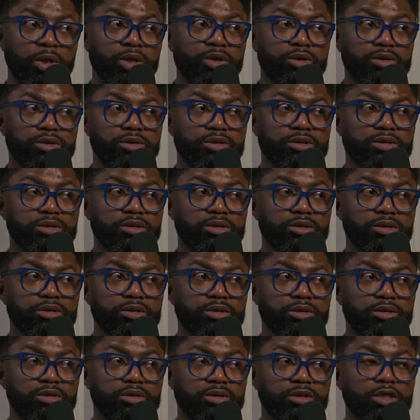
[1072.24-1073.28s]
works.
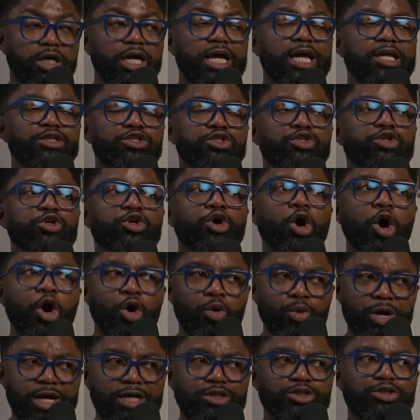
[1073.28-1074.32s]
It's
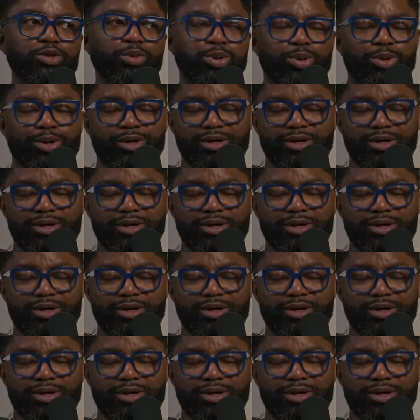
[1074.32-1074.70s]
going to